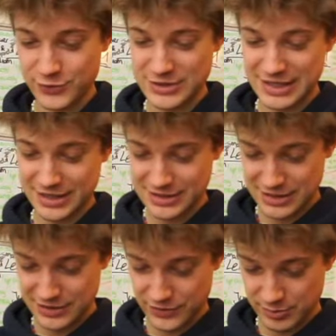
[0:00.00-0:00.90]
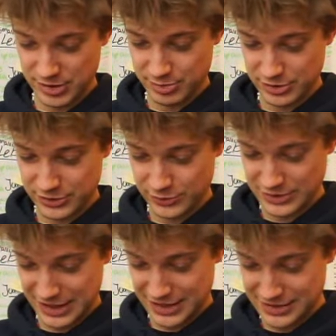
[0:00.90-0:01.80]
seconds, and if the people
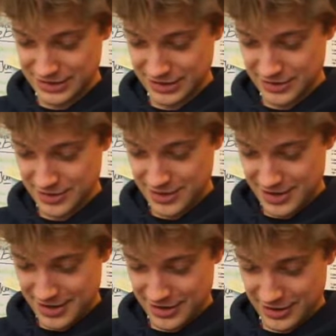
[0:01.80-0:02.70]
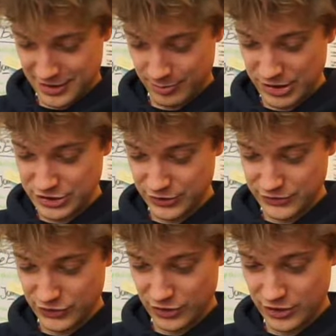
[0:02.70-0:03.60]
don't answer, picture or
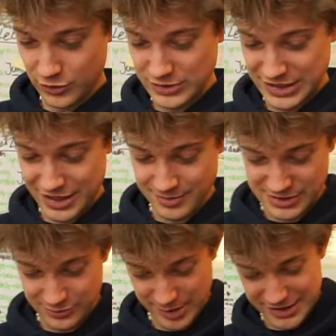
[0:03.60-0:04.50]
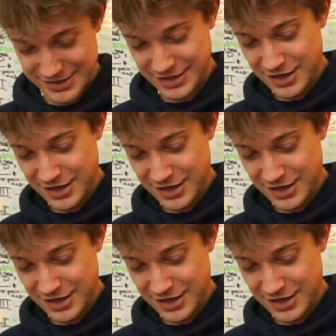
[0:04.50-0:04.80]
drawing. Oh damn, so many.